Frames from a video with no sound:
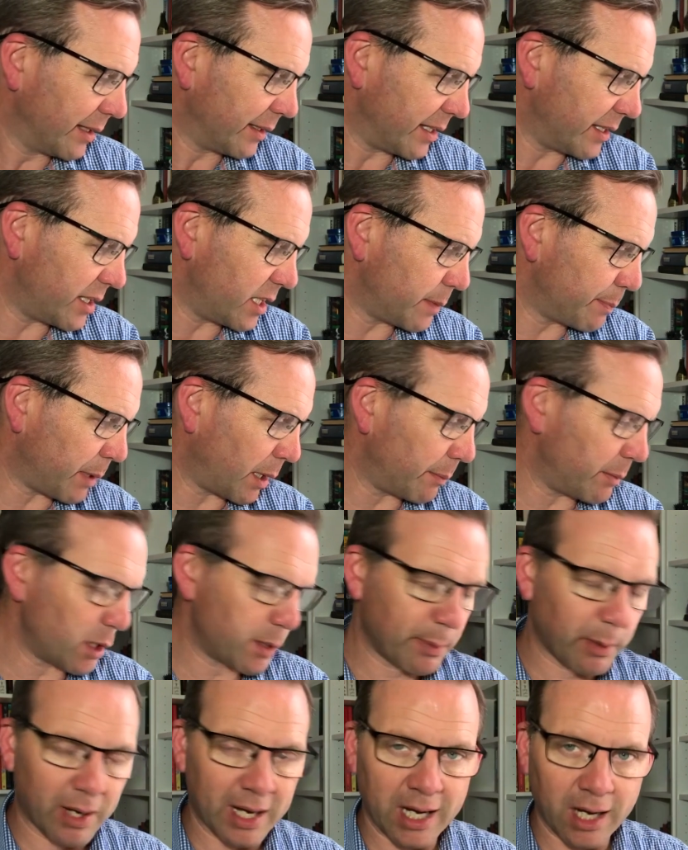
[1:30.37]
This is
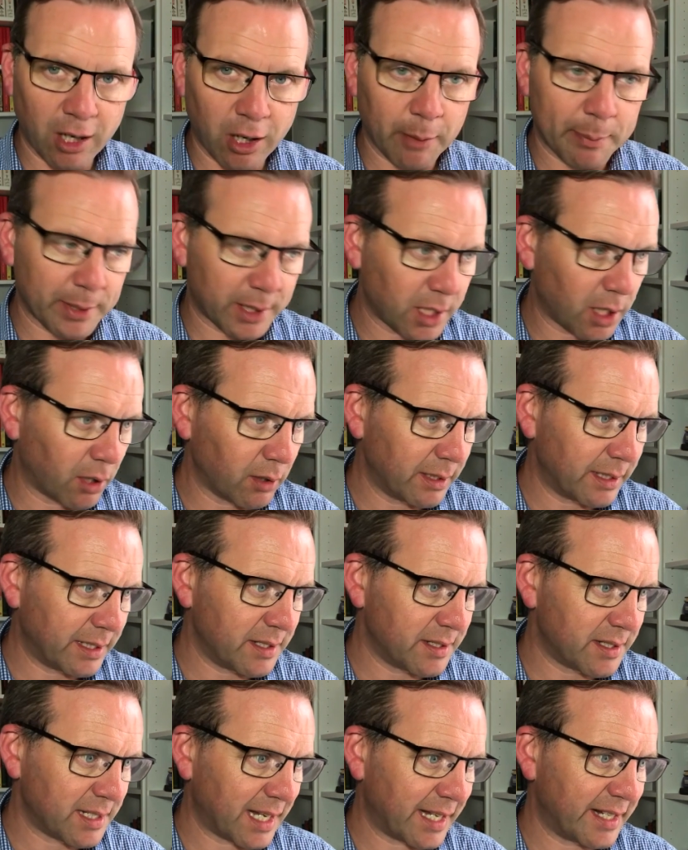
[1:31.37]
published by
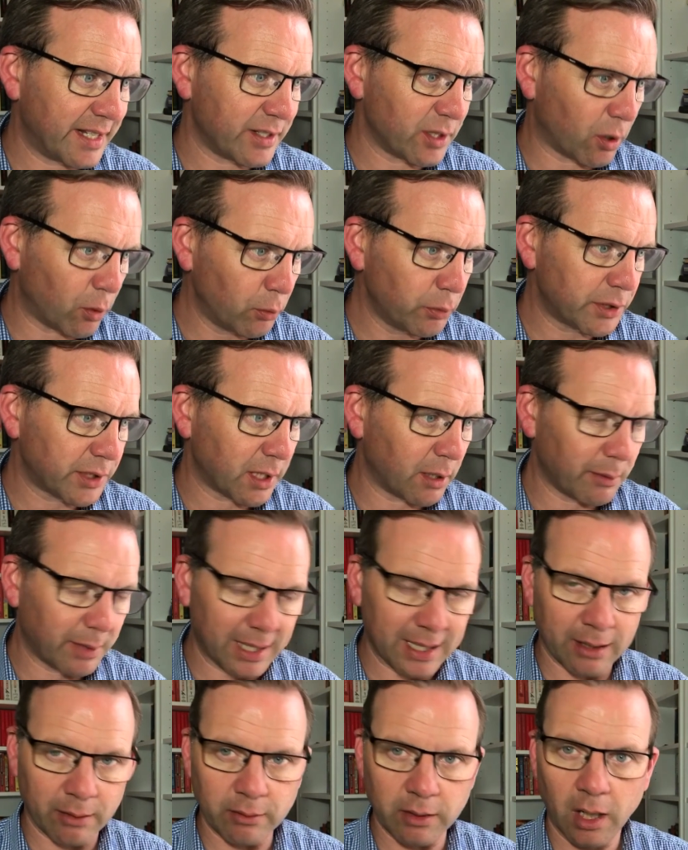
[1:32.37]
HarperCollins and is also
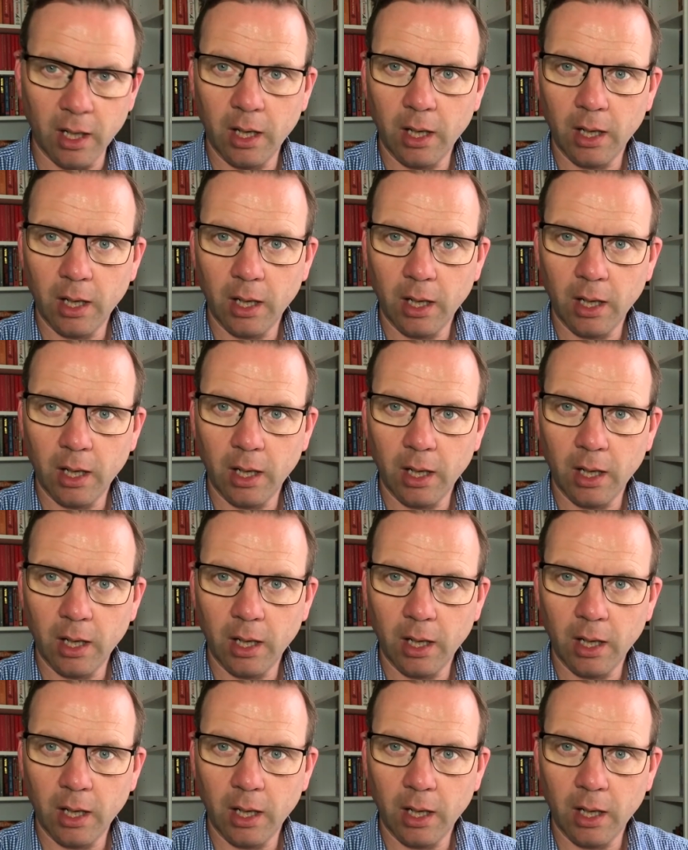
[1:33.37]
out,